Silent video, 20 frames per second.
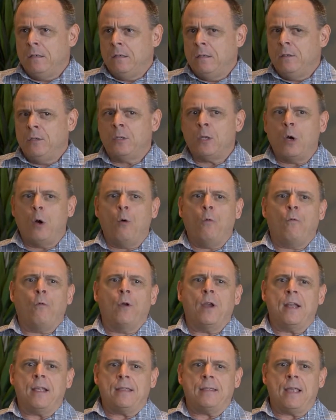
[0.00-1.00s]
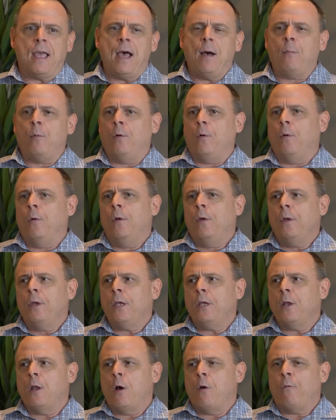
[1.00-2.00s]
So, for example,
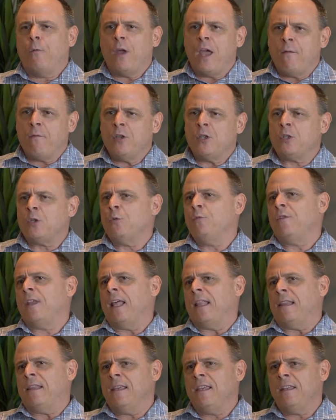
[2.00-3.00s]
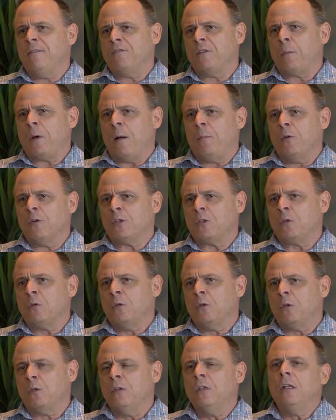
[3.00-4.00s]
for every student that leaves public
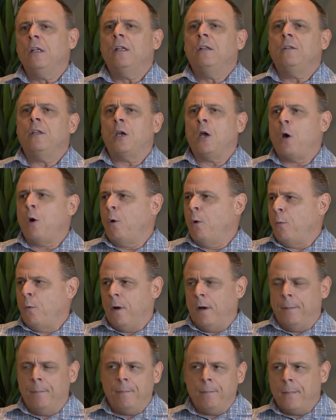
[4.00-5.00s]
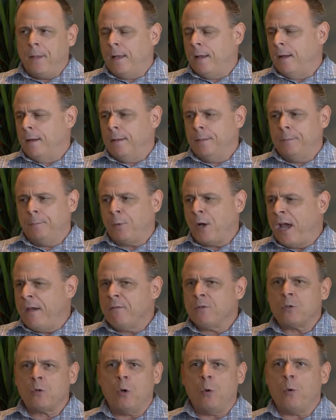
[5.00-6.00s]
school to go to a
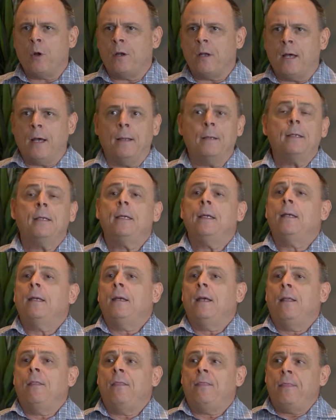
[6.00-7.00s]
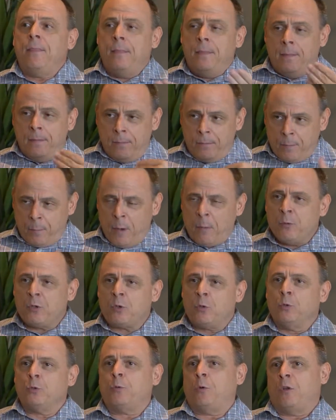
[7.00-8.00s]
private school, whatnot, public
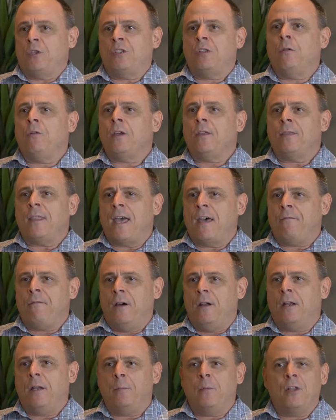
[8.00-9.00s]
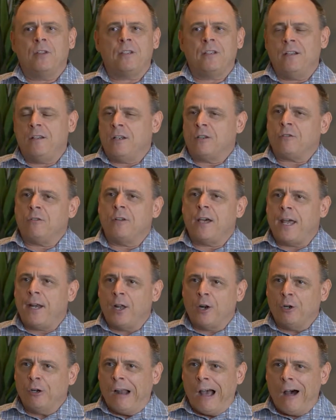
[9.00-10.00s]
school will still get that funding plus an additional
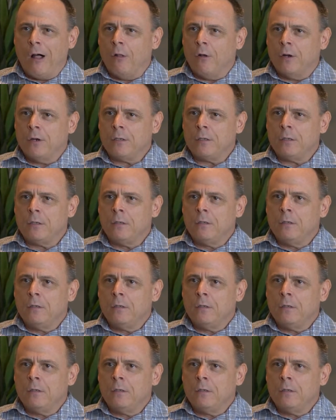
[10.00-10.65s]
$900.